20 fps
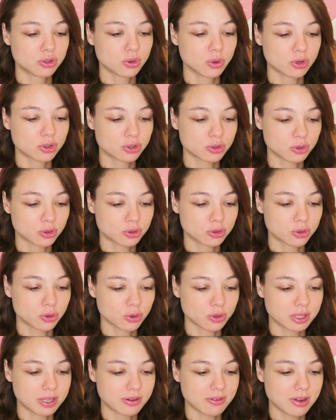Come on
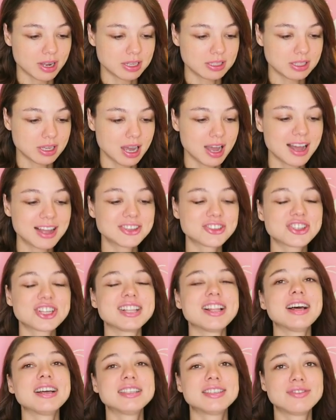guys, let's maybe...
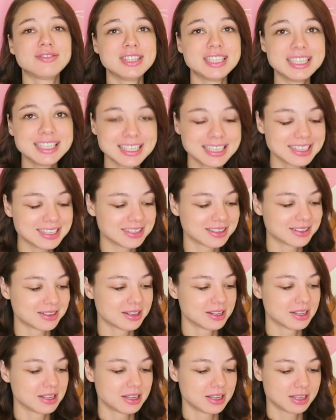Angela, sorry!
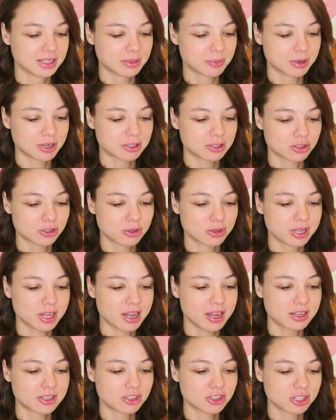It happened
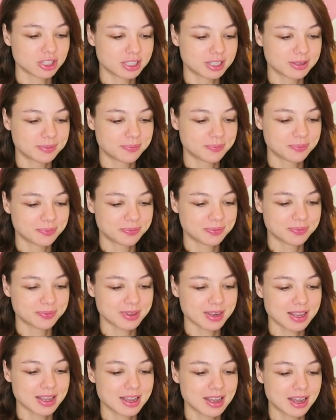to Angela.
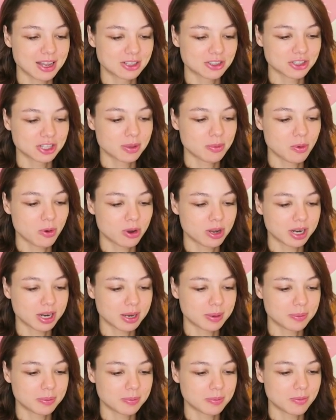She's
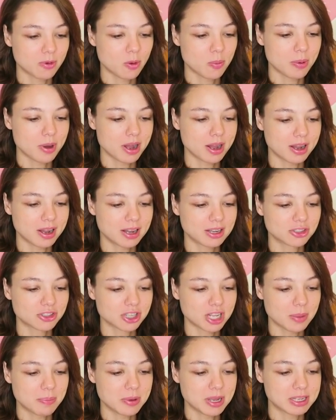wet now. Wow,
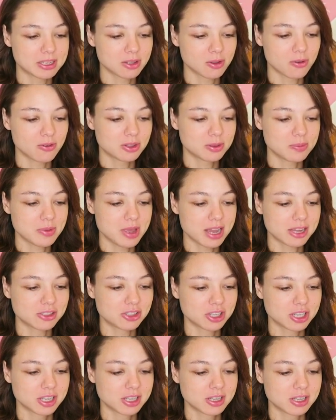Angela catches the
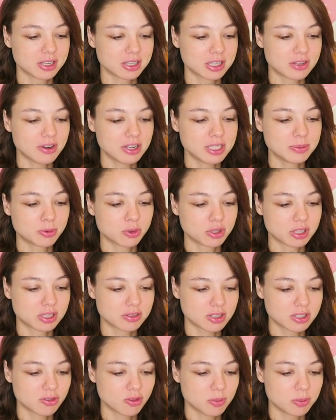ball! Let me
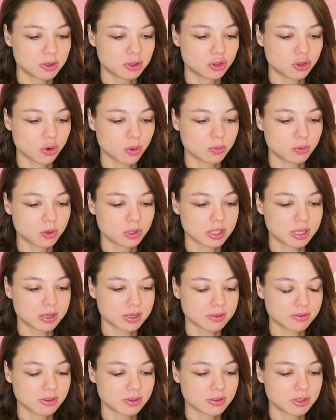call it so, it's
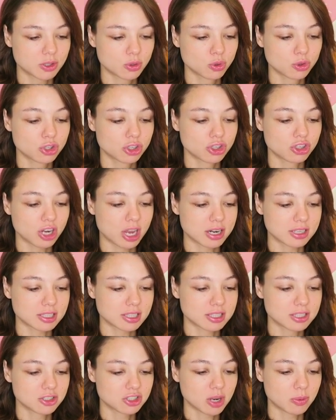easier to say ball
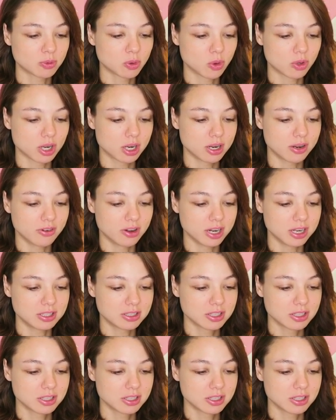than balloon.